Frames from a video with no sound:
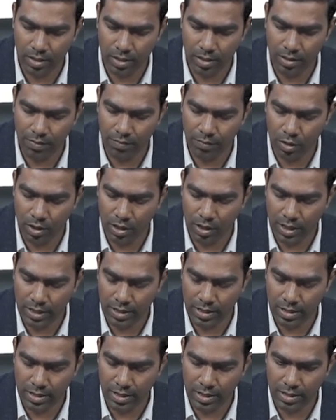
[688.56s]
Lymph node
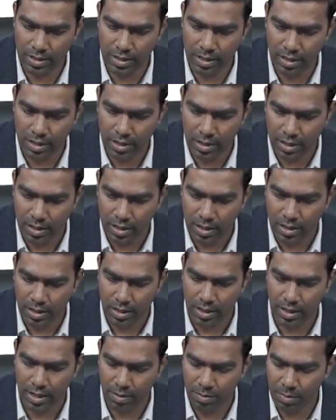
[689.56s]
consistency,
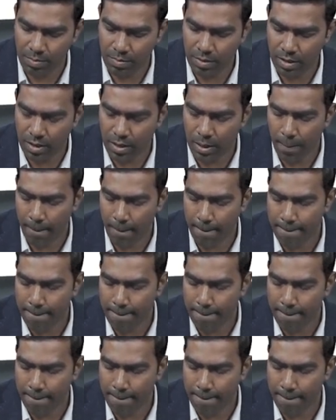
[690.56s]
remember,